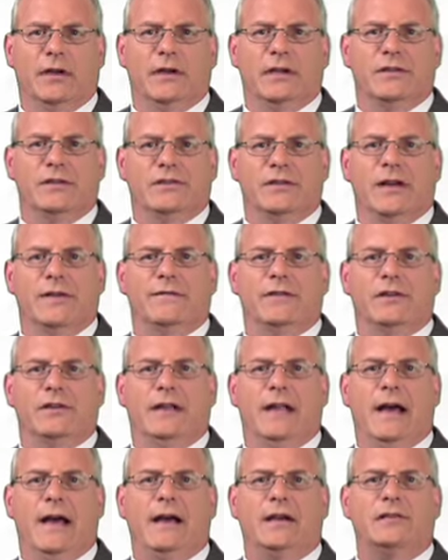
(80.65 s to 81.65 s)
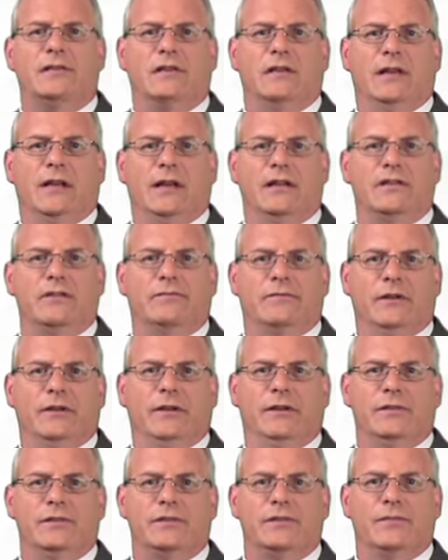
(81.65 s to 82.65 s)
7 Knox-class
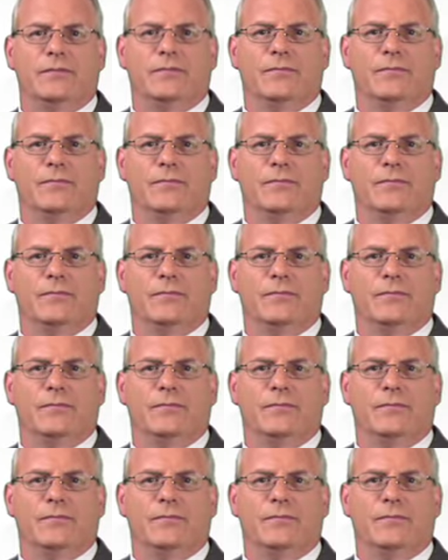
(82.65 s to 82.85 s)
frigates,